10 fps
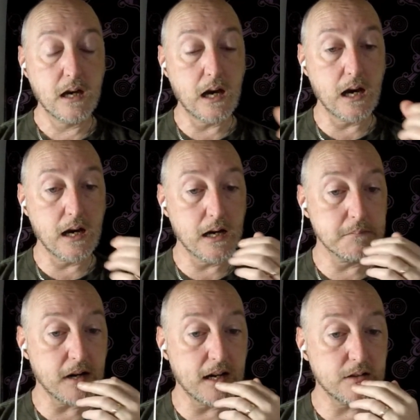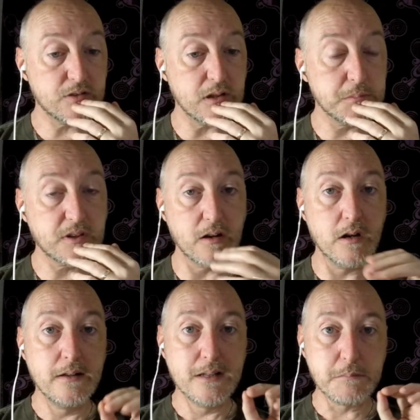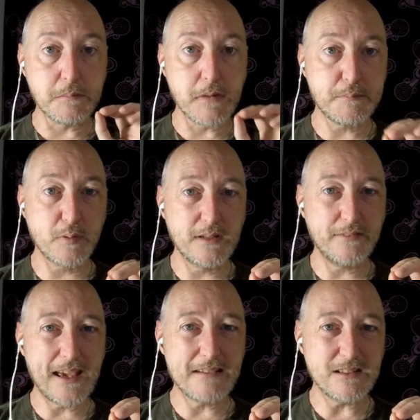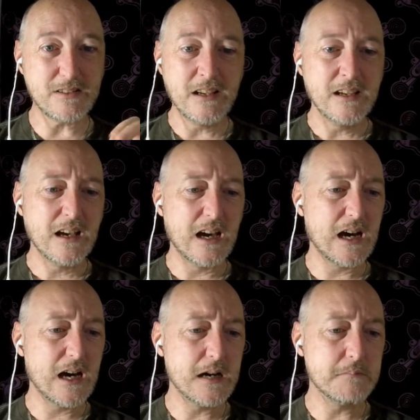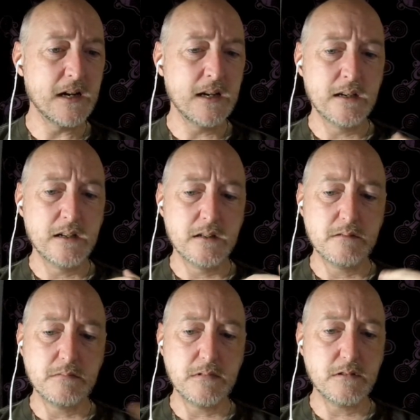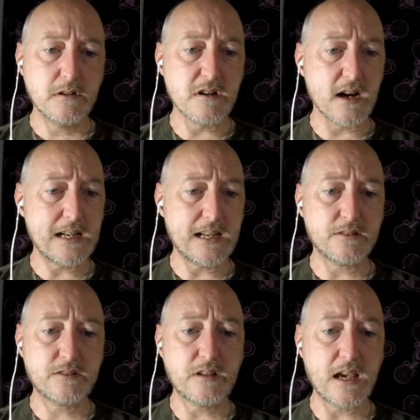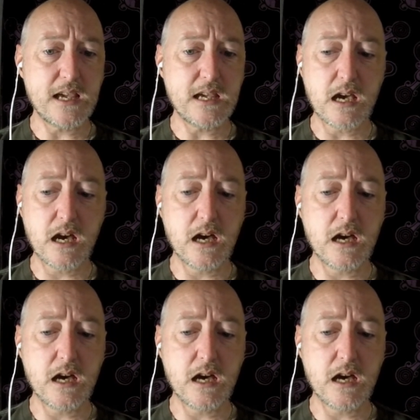I assume so. But my point there is, all right, let's say